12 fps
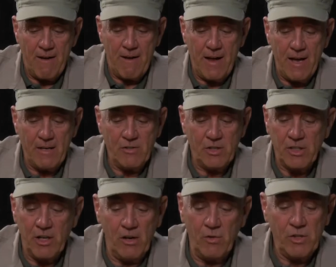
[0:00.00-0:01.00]
And you
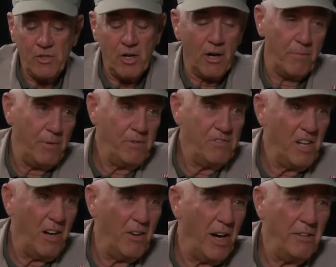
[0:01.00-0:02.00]
can always sharpen it. You
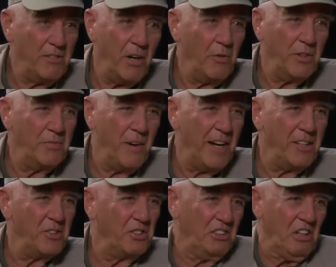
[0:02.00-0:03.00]
know, I'd always find
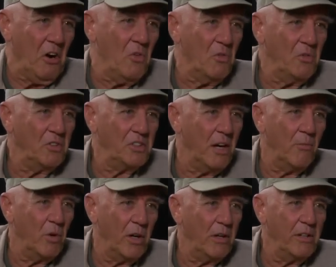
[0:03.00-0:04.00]
a stone
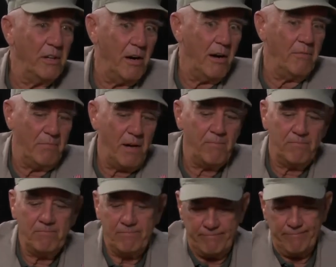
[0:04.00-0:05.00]
somewhere. You know,
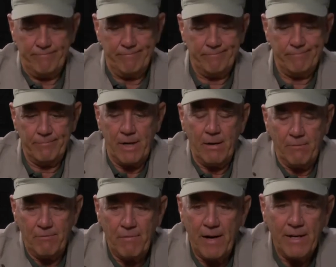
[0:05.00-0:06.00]
I'll
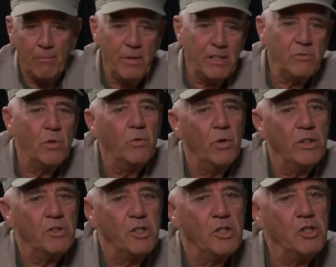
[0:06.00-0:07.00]
find a means with
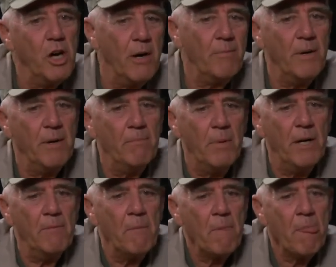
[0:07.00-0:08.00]
which to sharpen it.
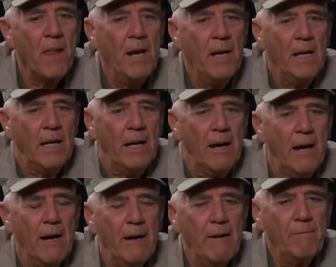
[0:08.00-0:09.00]
But
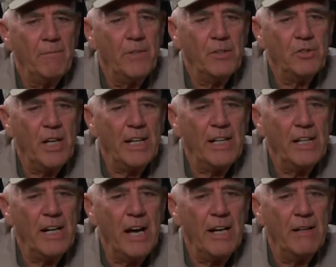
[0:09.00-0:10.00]
the
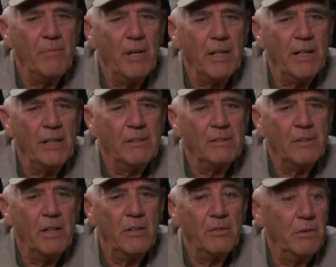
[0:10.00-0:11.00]
second item, I guess,
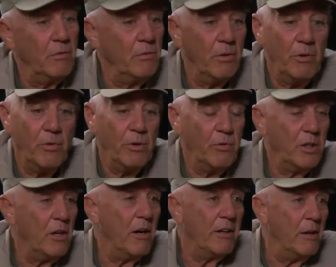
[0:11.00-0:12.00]
well, we were
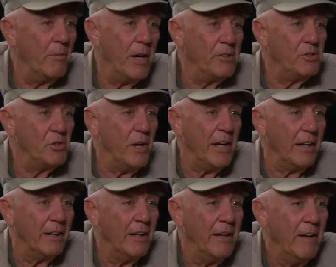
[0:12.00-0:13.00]
talking about string.
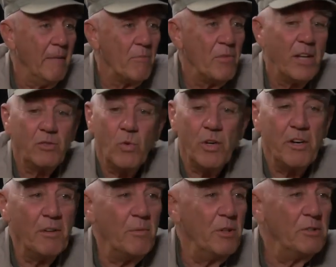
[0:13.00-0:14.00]
That's one of
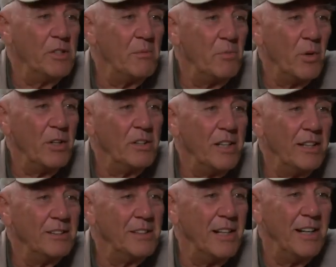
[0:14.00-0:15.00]
the most important
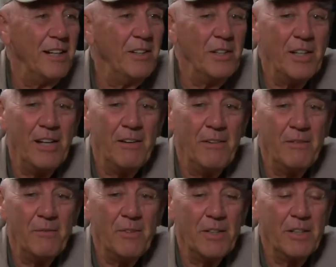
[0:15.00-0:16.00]
things.
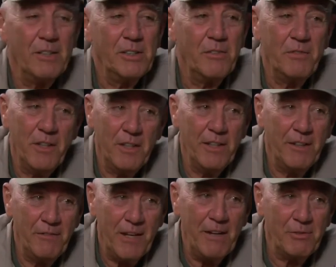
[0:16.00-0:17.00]
Because if you
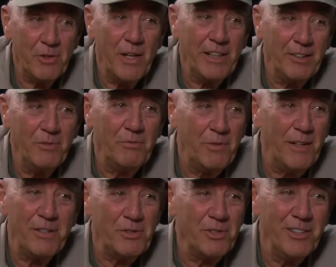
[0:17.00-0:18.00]
have string, you can
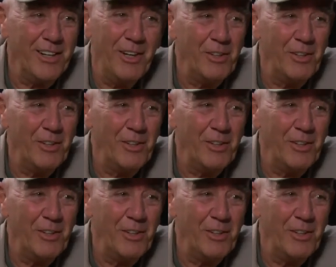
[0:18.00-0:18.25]
fish. You know,